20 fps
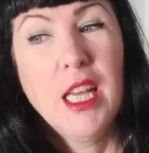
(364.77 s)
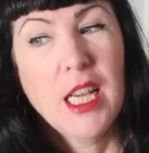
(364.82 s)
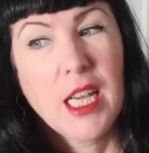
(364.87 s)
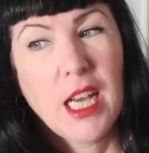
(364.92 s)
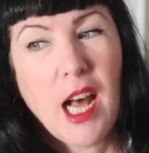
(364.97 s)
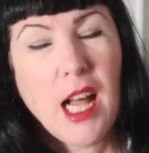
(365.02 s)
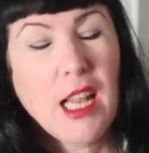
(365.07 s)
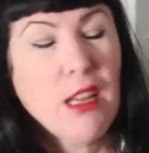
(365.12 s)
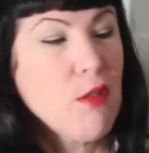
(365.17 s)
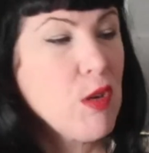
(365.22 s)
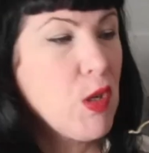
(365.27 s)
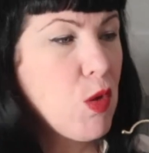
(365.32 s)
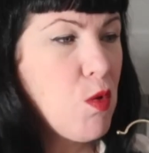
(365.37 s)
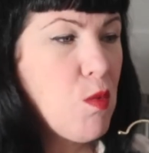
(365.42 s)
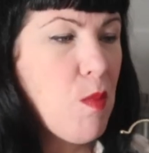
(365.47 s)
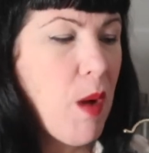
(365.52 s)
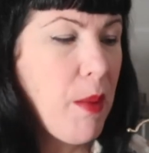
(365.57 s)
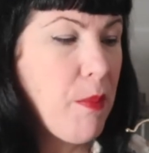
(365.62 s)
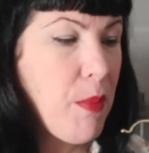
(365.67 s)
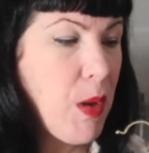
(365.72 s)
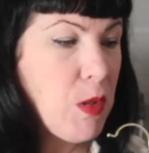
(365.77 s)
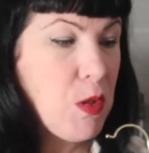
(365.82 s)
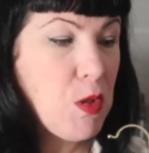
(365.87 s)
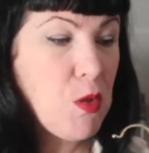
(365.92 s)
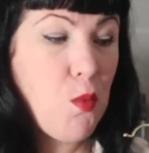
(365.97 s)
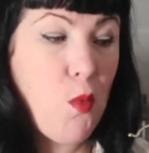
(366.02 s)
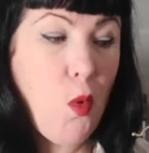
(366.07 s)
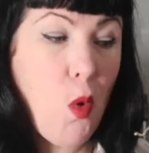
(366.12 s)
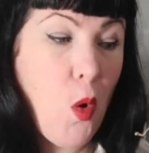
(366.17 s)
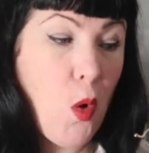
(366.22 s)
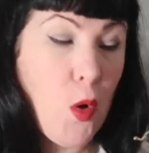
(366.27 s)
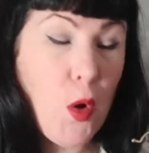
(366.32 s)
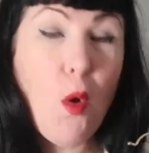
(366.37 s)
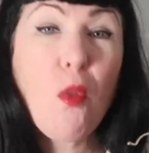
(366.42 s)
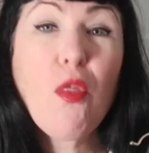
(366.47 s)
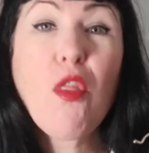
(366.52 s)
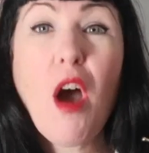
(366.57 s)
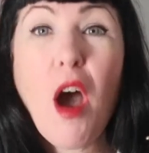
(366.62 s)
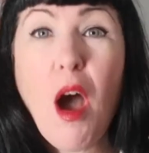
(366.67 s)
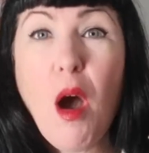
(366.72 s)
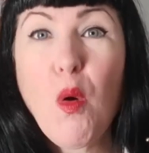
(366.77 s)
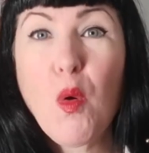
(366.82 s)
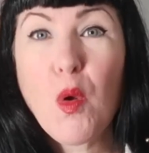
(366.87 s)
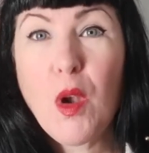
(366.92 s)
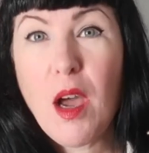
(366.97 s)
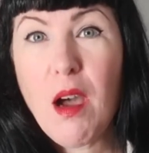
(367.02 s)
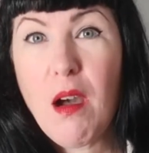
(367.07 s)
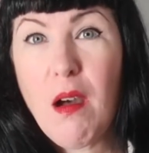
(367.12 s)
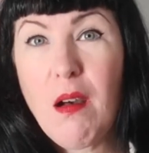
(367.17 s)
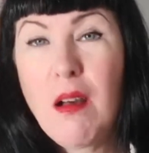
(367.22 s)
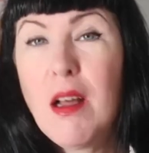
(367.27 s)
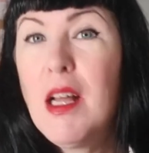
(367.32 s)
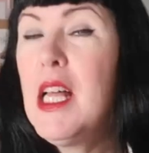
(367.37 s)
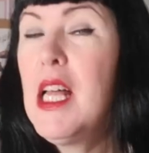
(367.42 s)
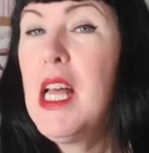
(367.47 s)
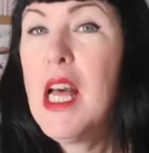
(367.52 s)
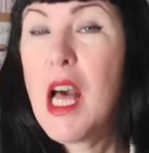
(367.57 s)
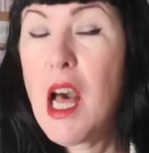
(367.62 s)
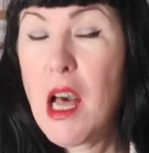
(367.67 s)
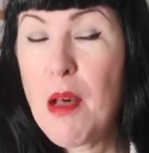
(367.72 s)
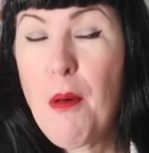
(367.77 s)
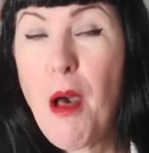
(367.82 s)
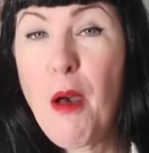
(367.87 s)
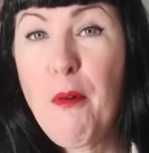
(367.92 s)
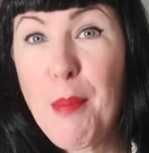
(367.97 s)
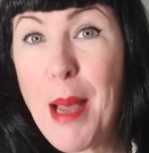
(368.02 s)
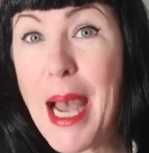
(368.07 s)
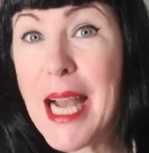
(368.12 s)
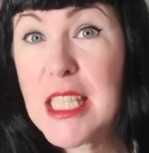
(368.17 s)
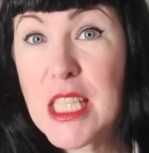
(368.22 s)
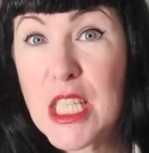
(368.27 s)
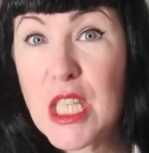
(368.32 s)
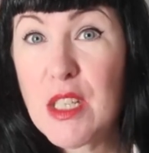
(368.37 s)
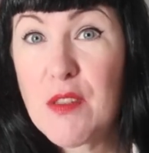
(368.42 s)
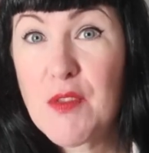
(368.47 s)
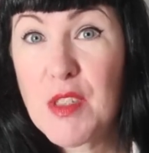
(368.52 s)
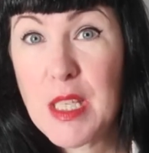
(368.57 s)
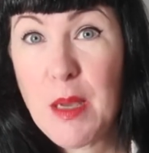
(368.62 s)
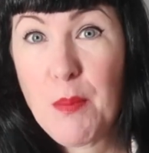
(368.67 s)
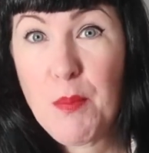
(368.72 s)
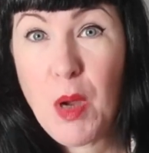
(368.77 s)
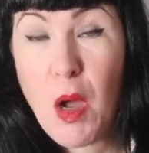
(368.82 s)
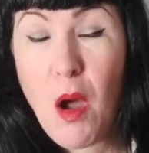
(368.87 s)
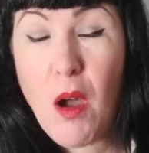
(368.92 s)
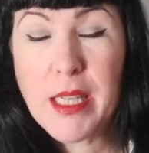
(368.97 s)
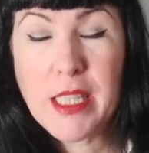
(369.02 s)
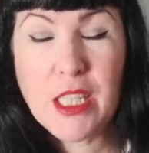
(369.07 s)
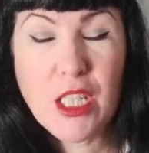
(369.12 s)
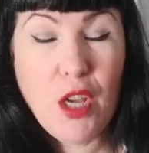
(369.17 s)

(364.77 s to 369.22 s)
colour, and all my most worn on the whole are a pattern of some kind.